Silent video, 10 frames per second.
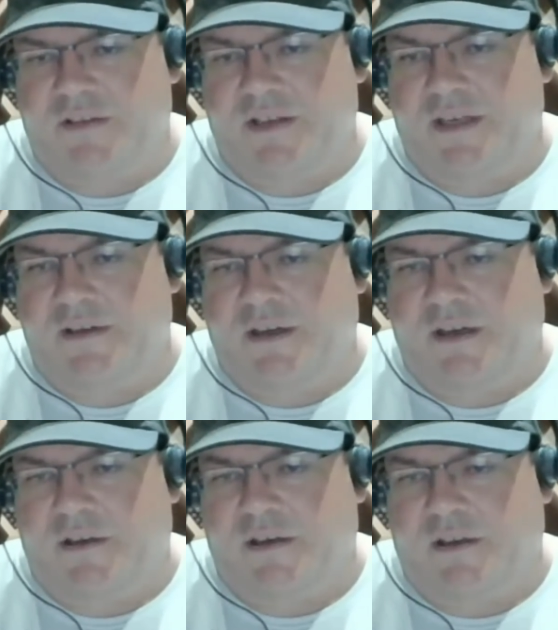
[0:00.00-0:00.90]
than
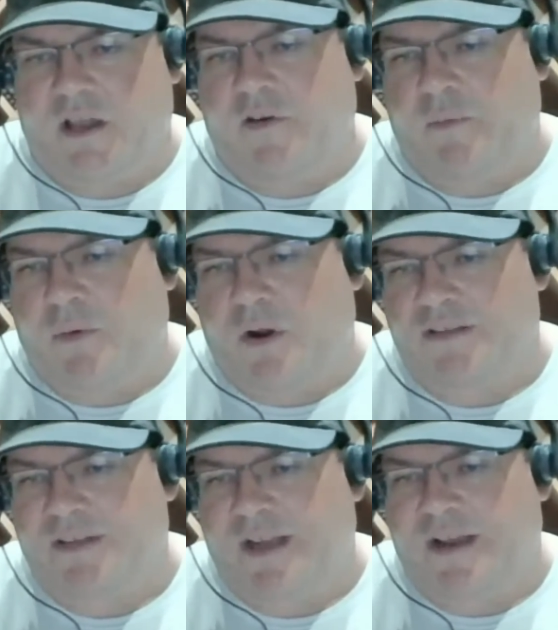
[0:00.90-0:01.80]
uh, a lot of our
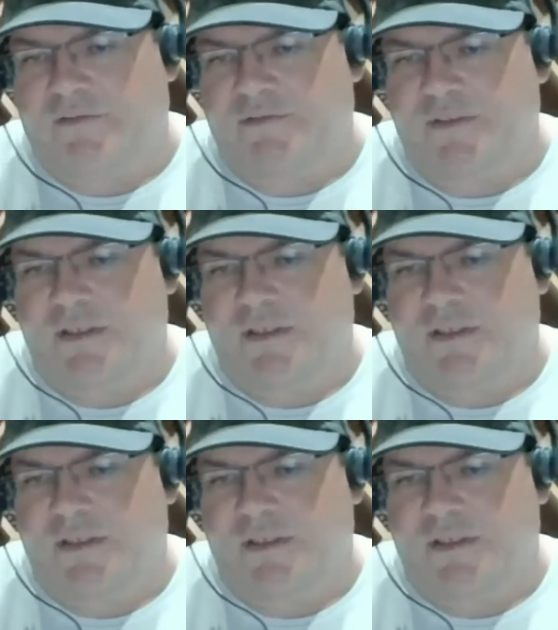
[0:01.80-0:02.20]
products have.